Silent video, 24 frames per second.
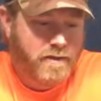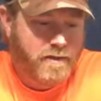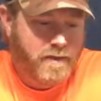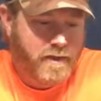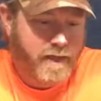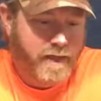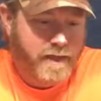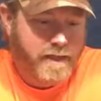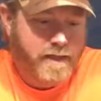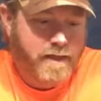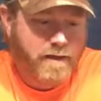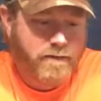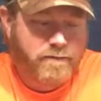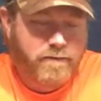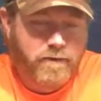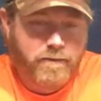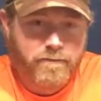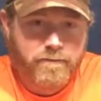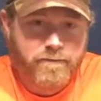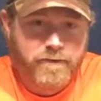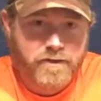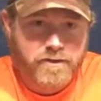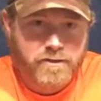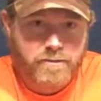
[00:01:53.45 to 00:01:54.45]
that I get
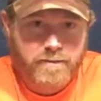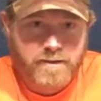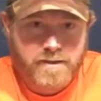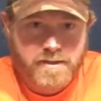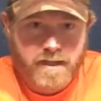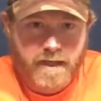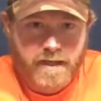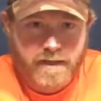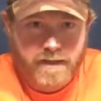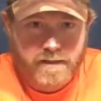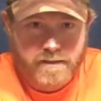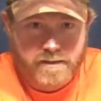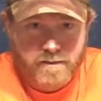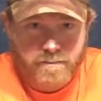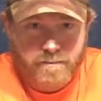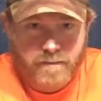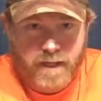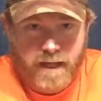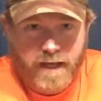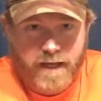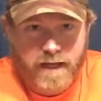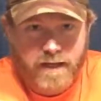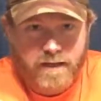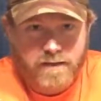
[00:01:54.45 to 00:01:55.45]
from Fisherman's Ideal
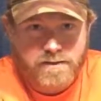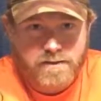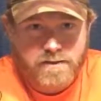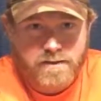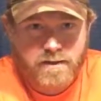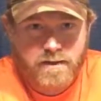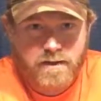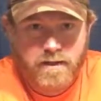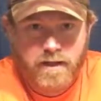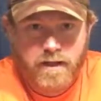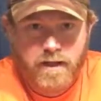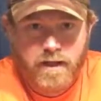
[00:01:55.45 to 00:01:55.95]
Supply House